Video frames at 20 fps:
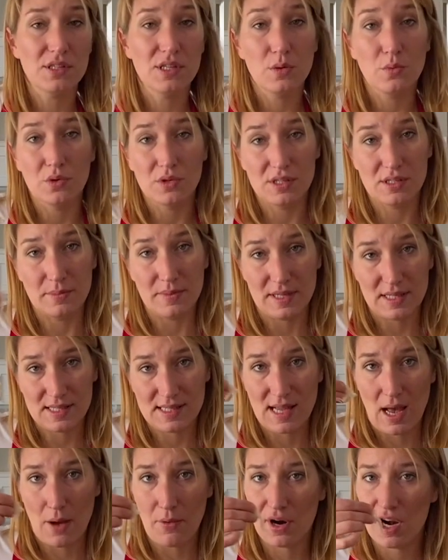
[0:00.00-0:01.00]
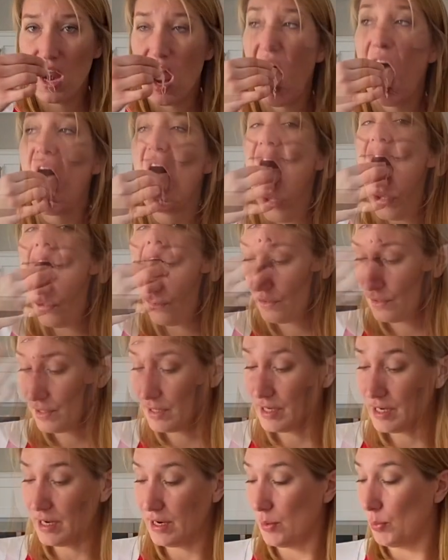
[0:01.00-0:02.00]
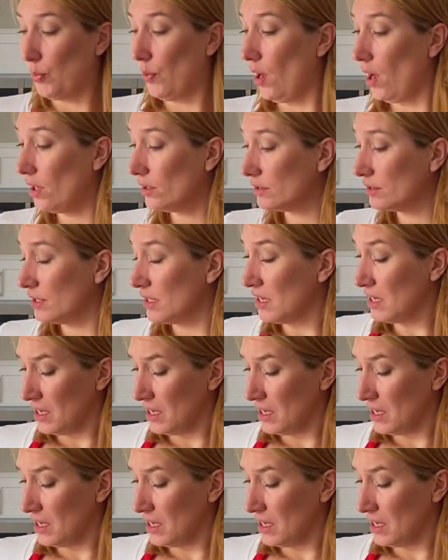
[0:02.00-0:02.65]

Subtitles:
it was a bit sour. I'm gonna need a pot,